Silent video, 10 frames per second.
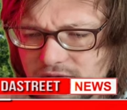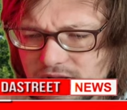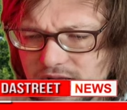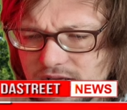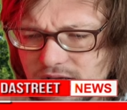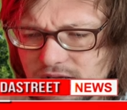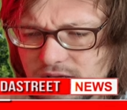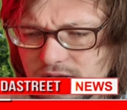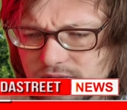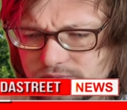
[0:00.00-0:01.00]
fleeing
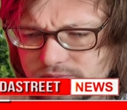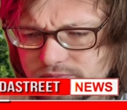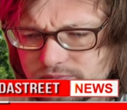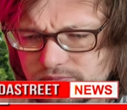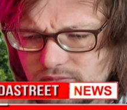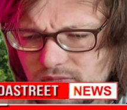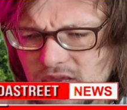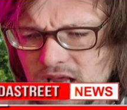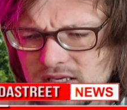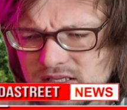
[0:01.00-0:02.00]

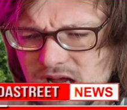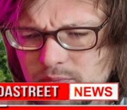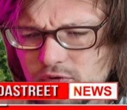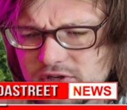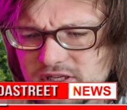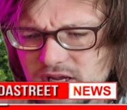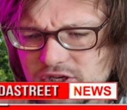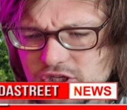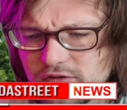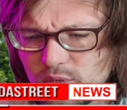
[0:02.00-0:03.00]
a stop or
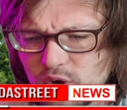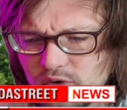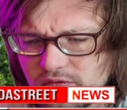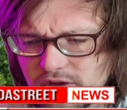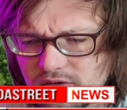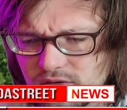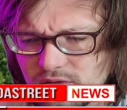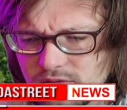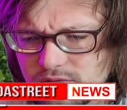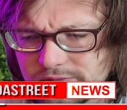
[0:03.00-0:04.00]
detention of a motor
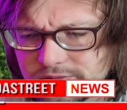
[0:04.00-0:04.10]
vehicle.